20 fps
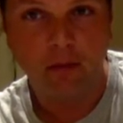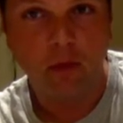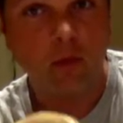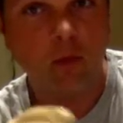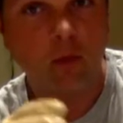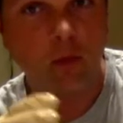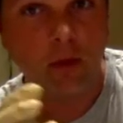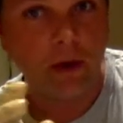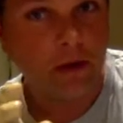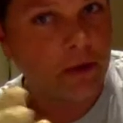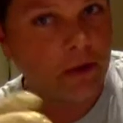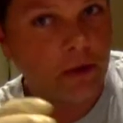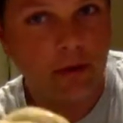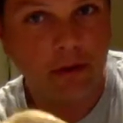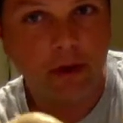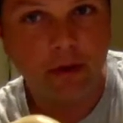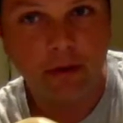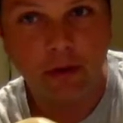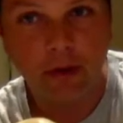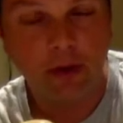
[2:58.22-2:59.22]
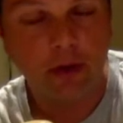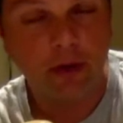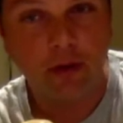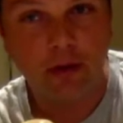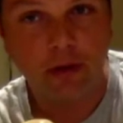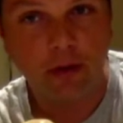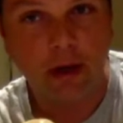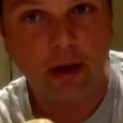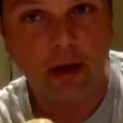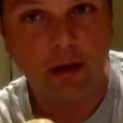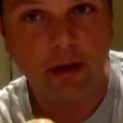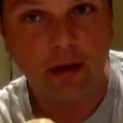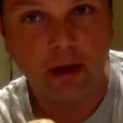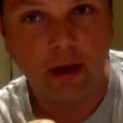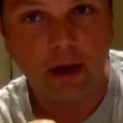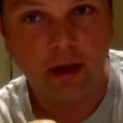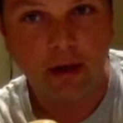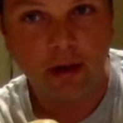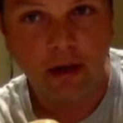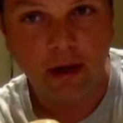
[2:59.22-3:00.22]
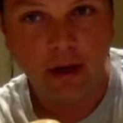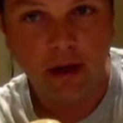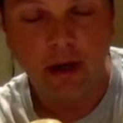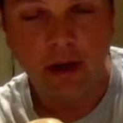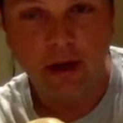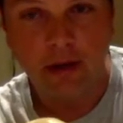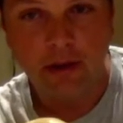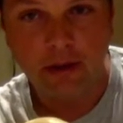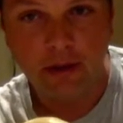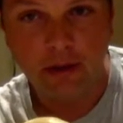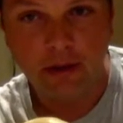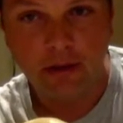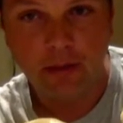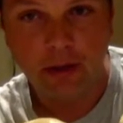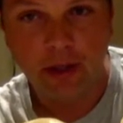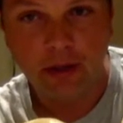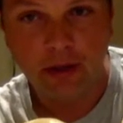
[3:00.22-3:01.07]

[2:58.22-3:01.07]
Whether you're even going to try it or not, just make